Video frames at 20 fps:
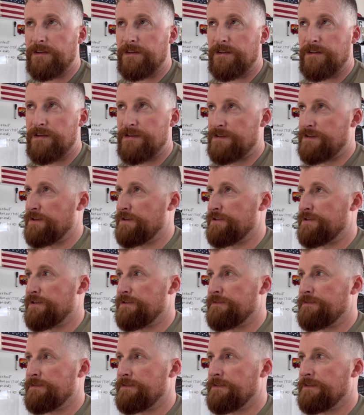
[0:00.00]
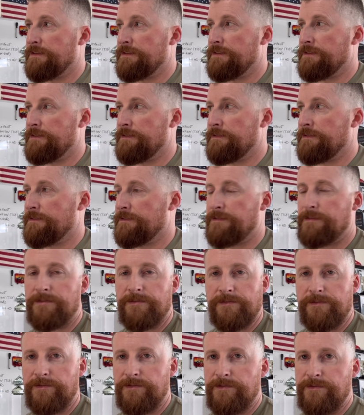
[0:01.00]
decision.
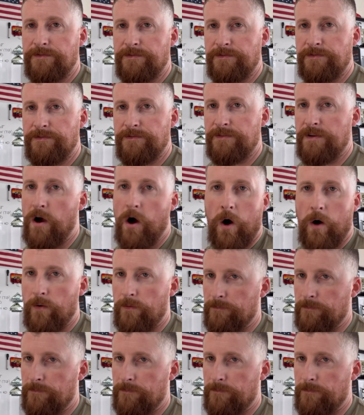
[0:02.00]
No.